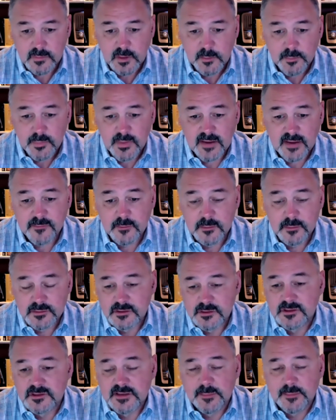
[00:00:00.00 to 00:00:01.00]
platforms
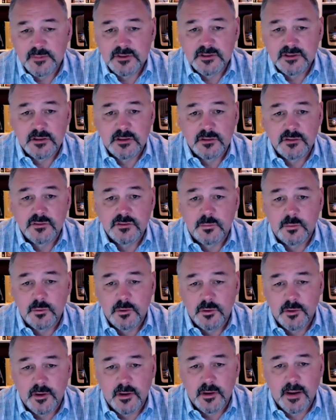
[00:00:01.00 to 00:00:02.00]
and stepping stones
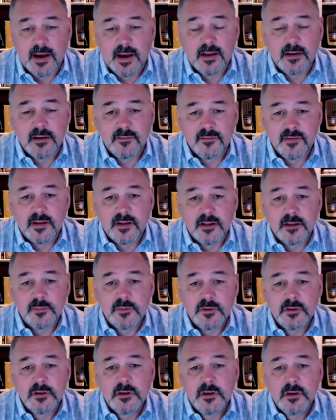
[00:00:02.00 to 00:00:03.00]
were not
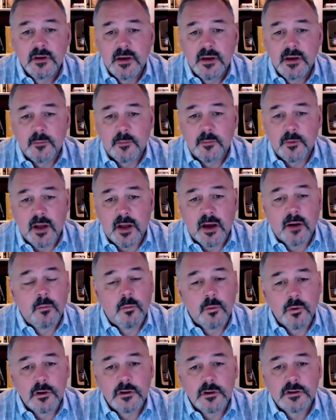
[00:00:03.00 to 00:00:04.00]
developed and were not
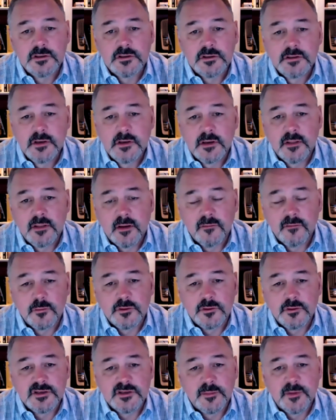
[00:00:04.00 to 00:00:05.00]
worked. And
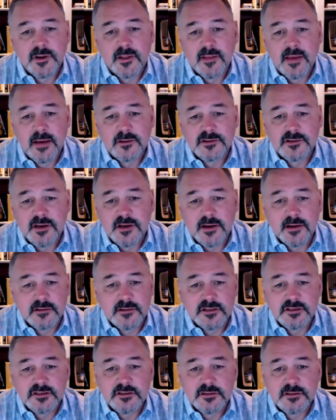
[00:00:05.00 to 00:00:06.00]
therefore, somebody on the outside
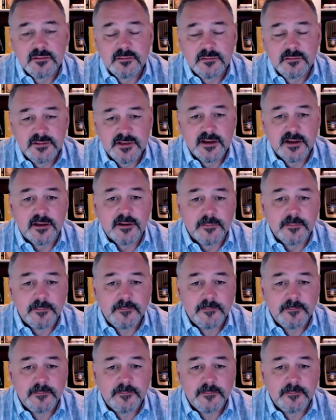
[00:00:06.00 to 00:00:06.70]
just did it.